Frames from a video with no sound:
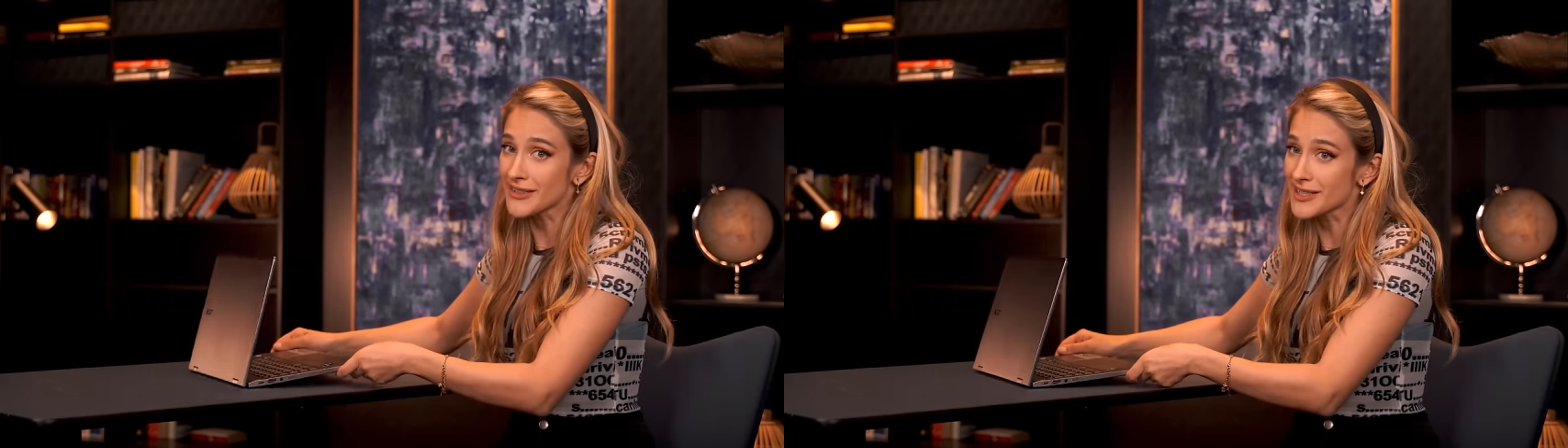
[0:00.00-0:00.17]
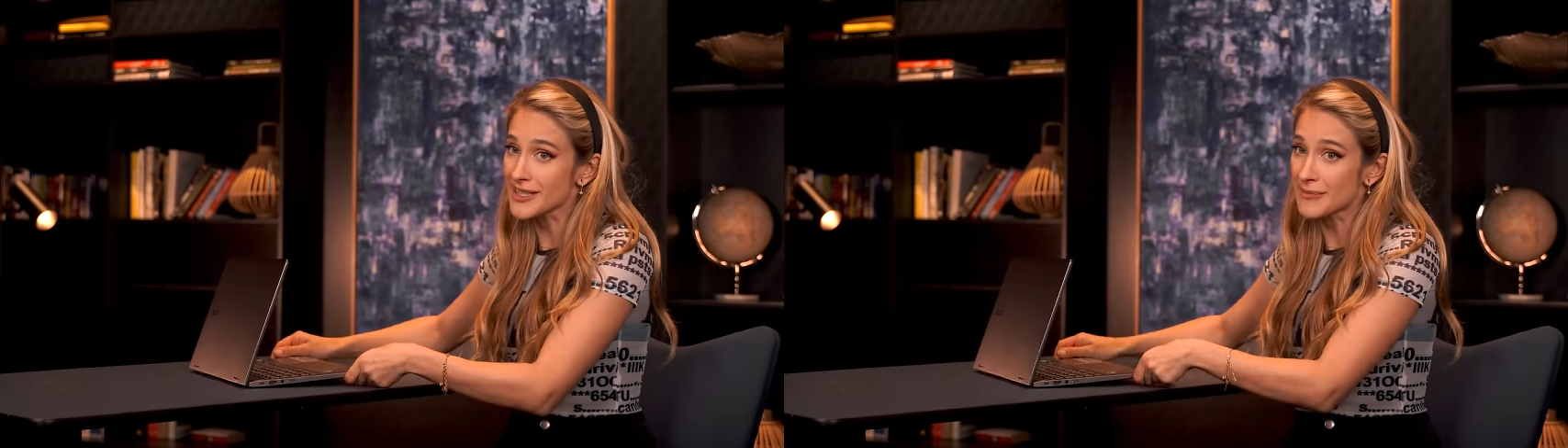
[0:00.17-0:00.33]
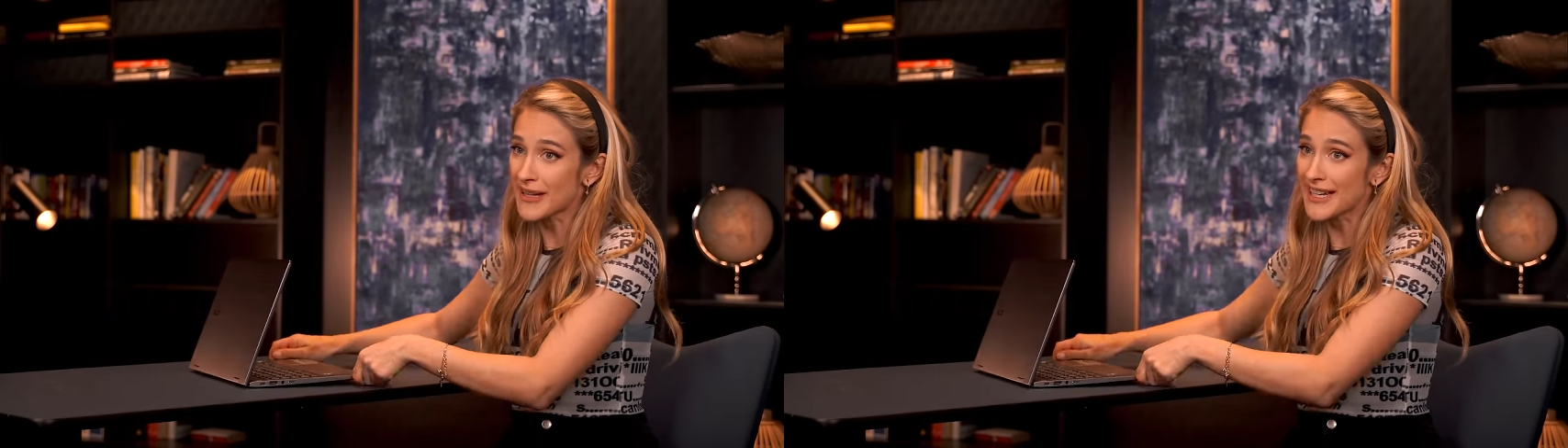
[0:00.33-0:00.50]
the
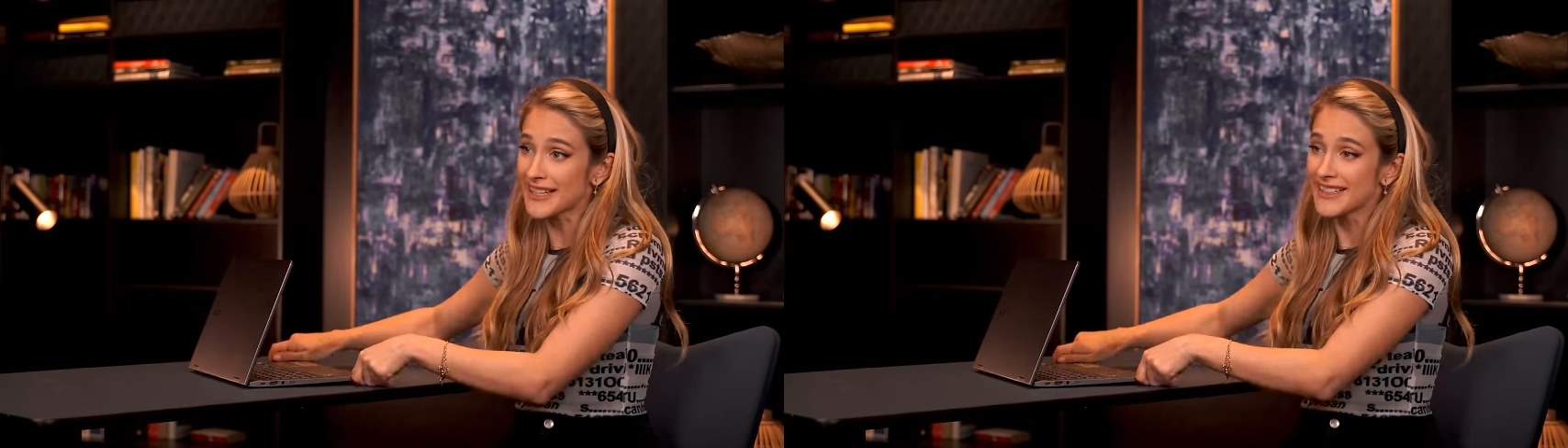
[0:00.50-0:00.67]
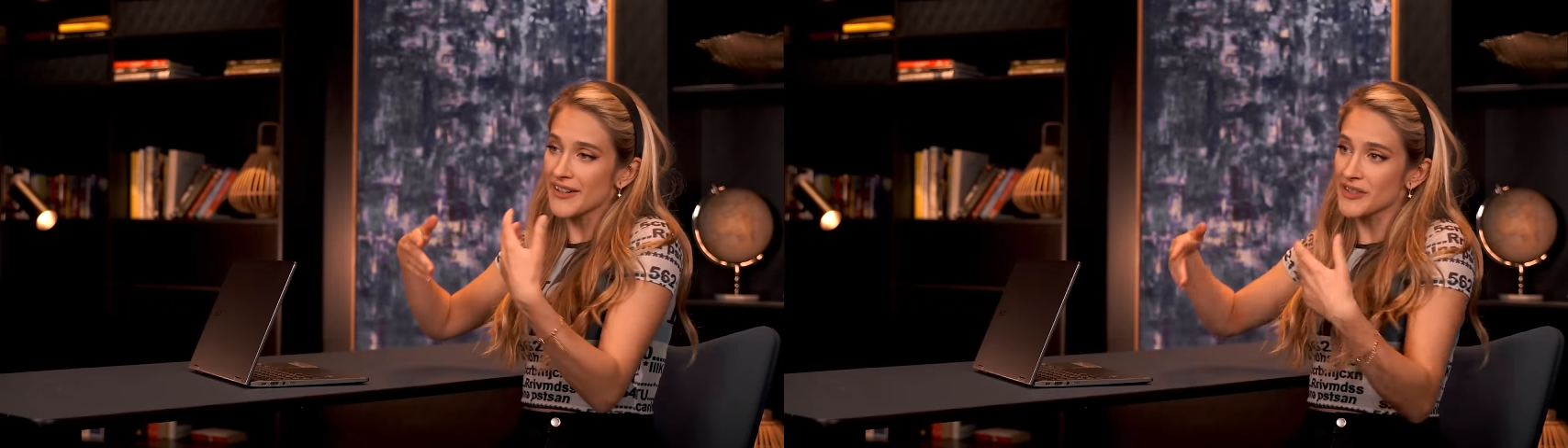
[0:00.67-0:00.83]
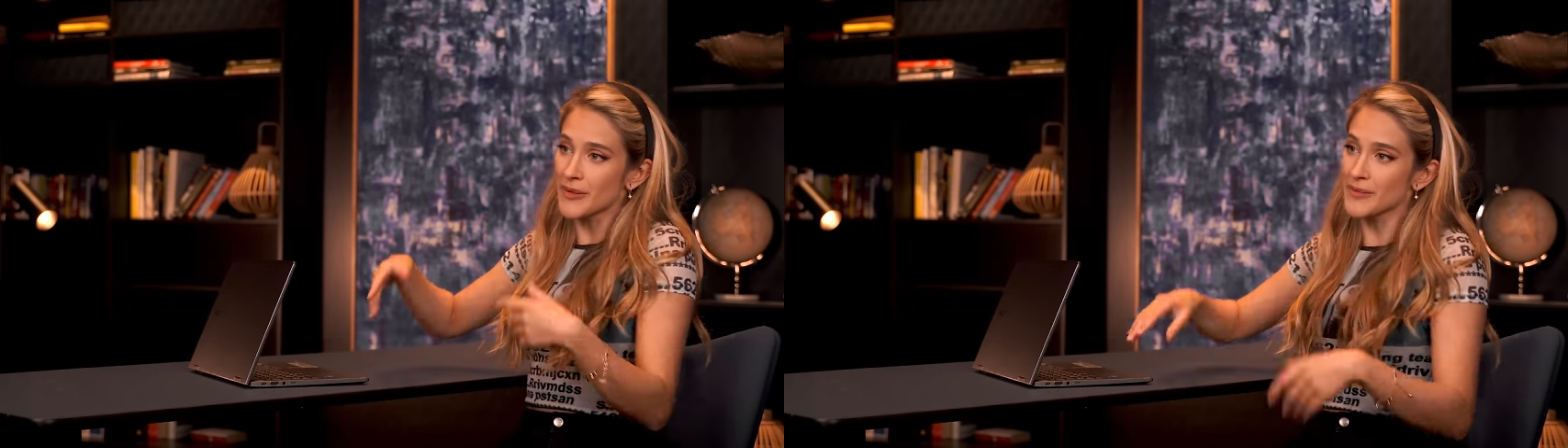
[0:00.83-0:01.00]
display
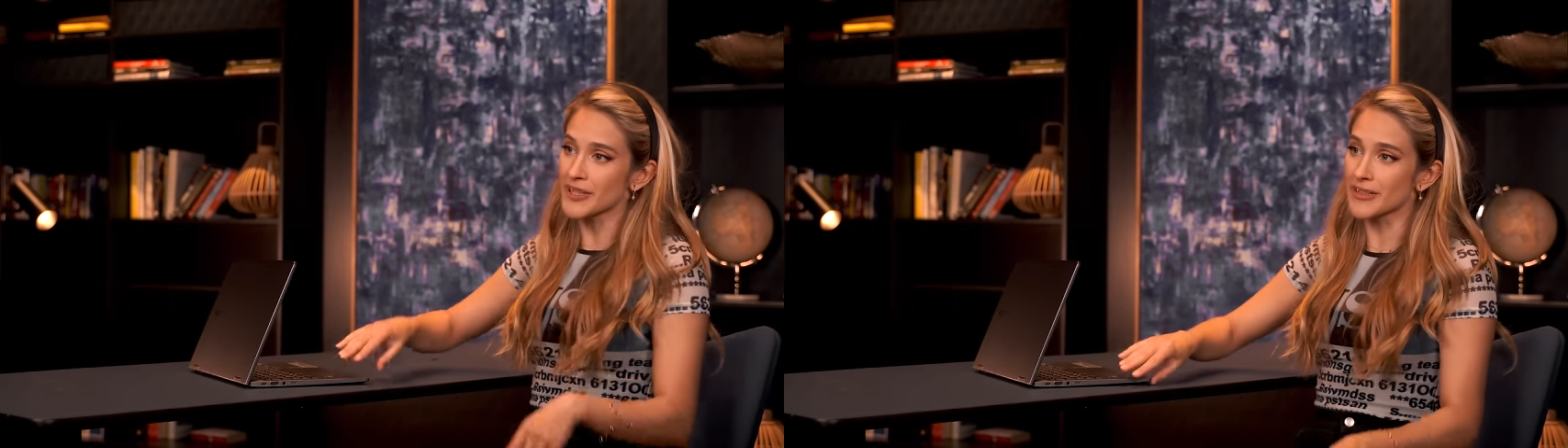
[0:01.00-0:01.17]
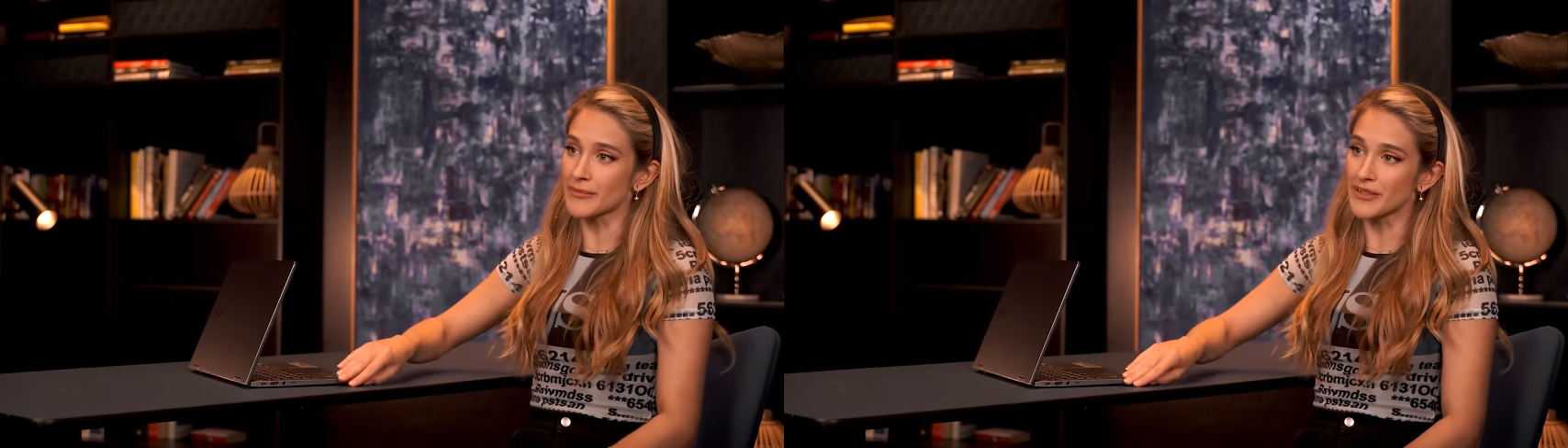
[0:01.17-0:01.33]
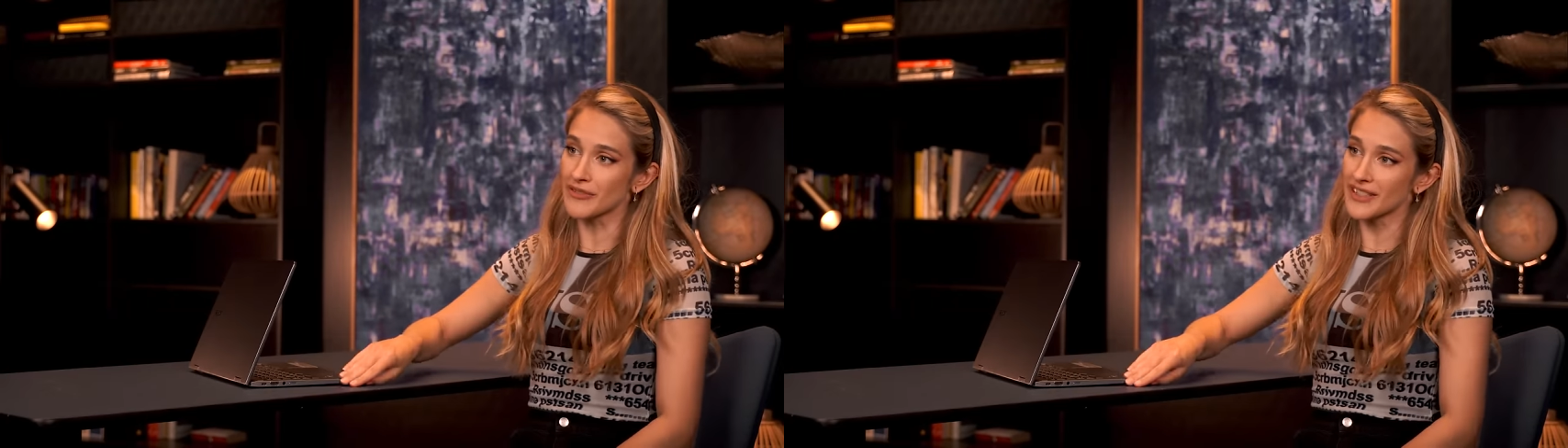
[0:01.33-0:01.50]
after I'm
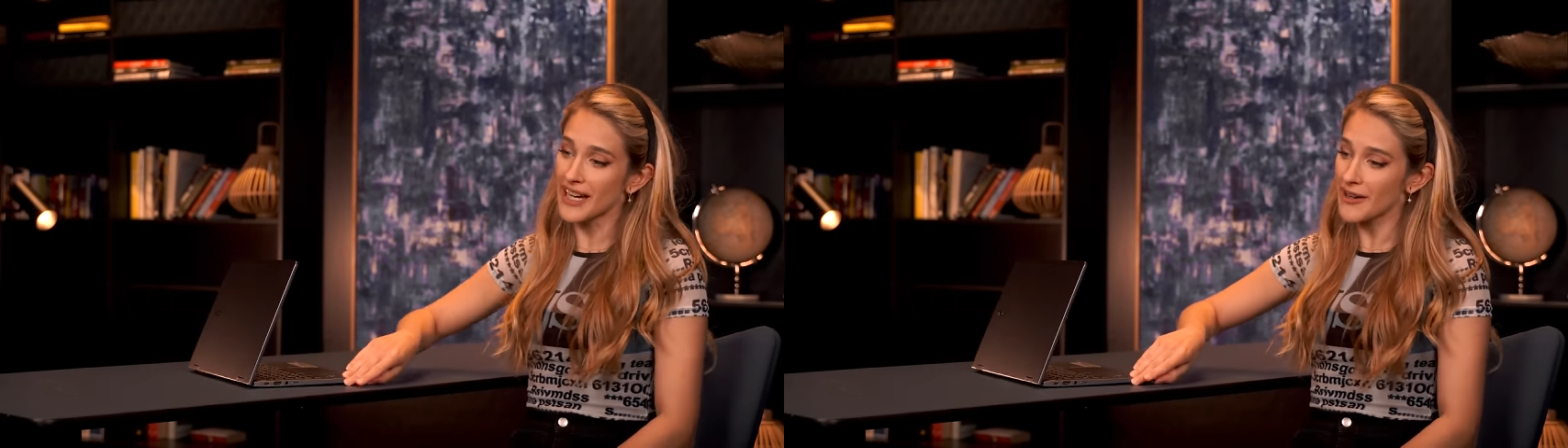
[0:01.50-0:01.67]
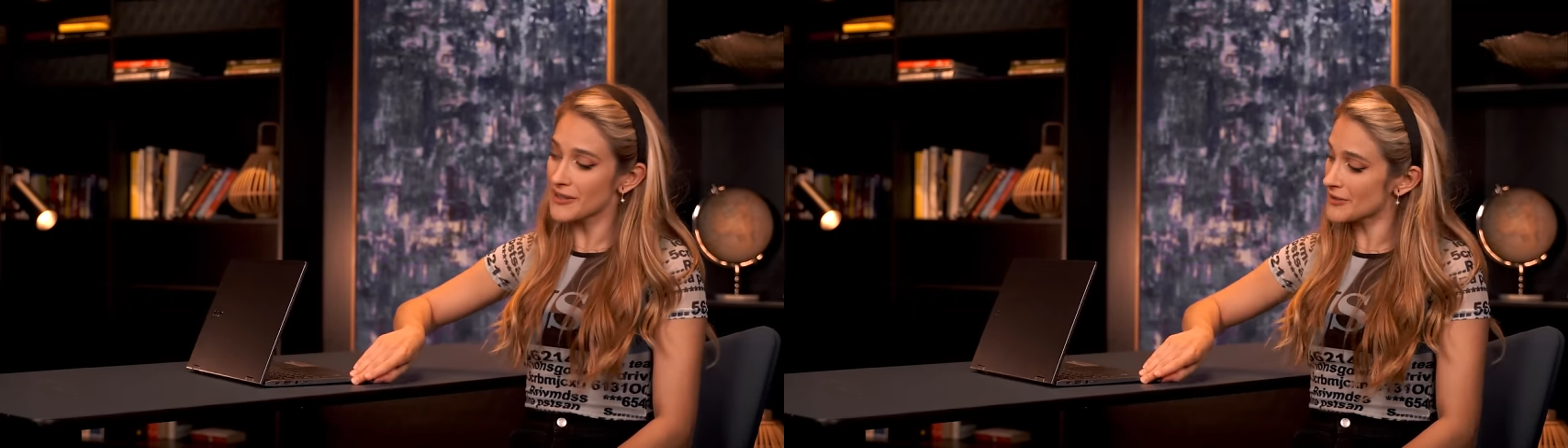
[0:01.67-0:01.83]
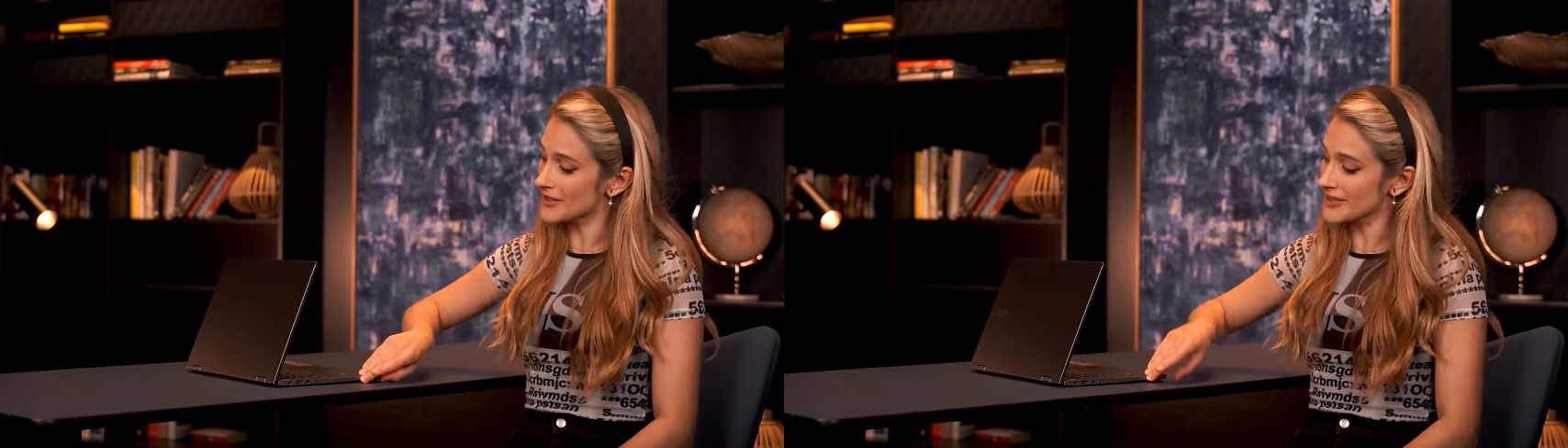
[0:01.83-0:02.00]
done, but for now
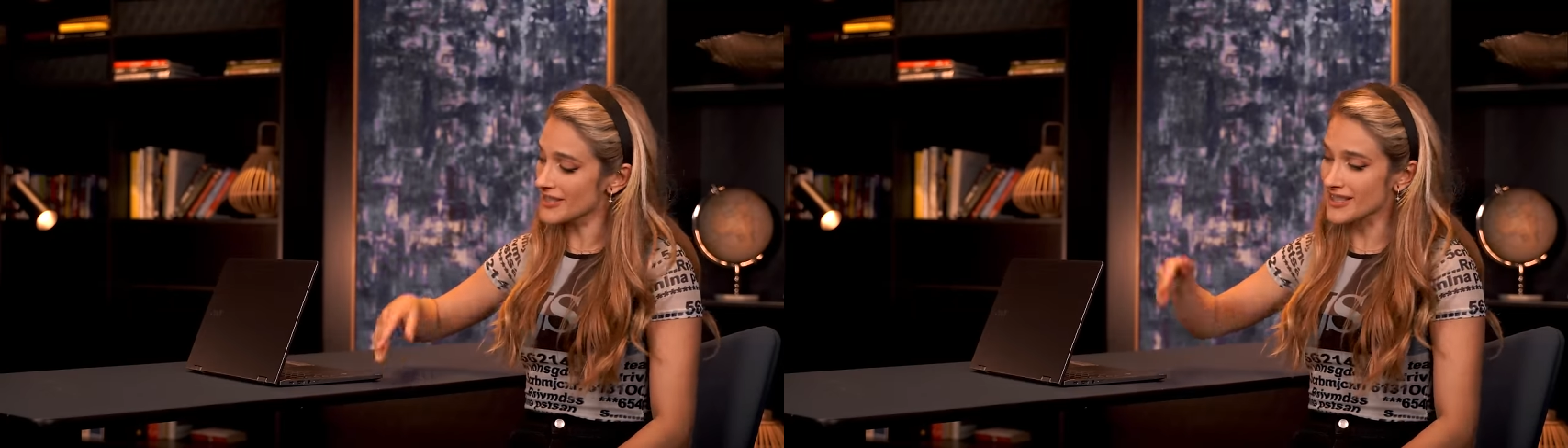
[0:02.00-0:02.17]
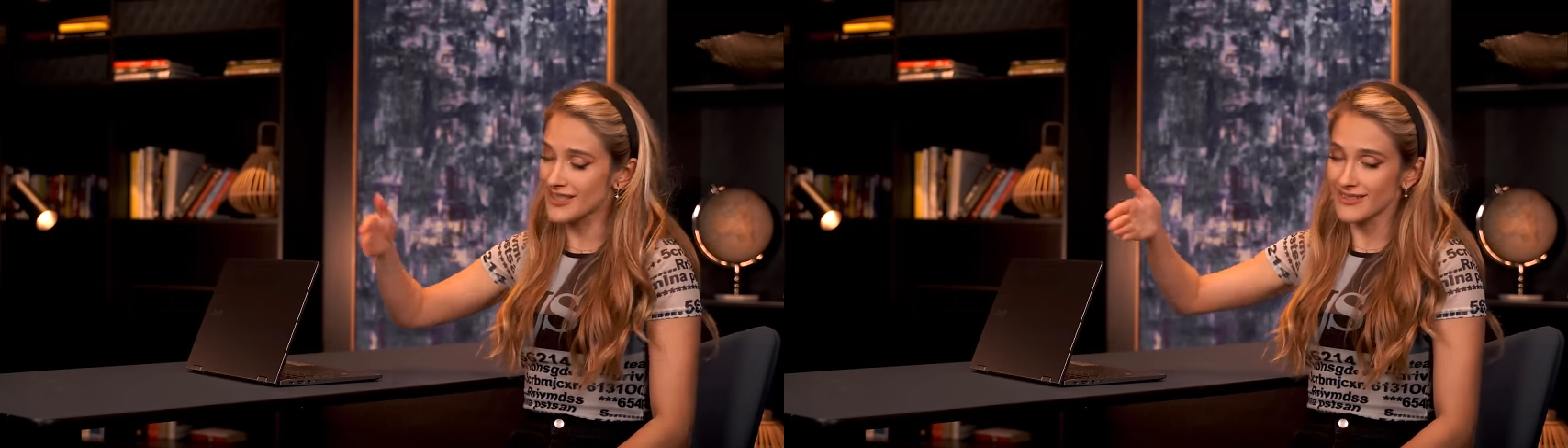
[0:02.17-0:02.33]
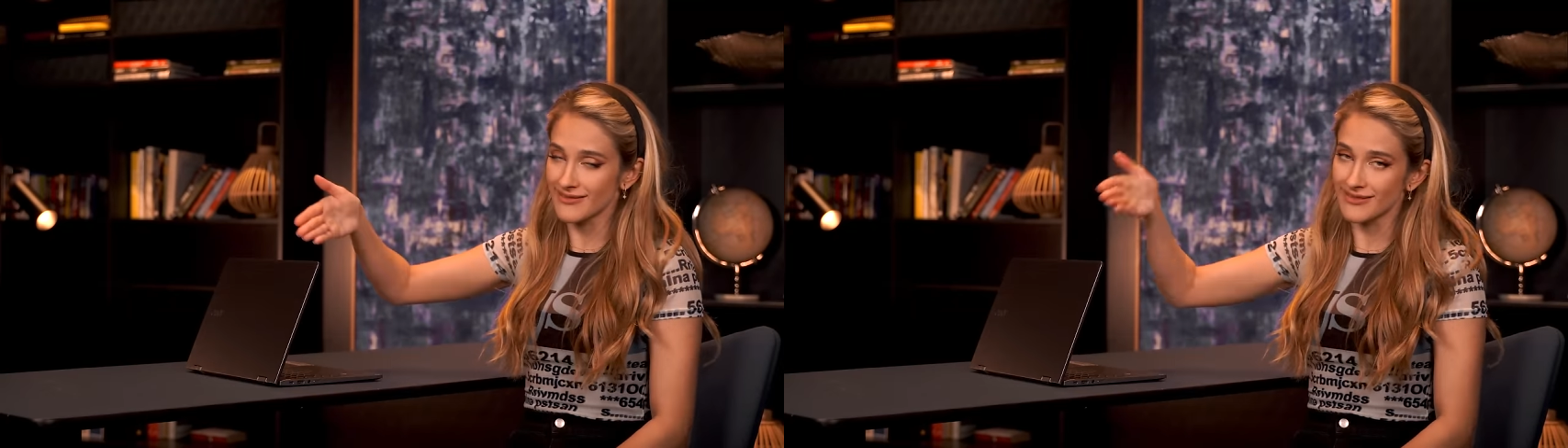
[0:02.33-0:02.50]
you can just,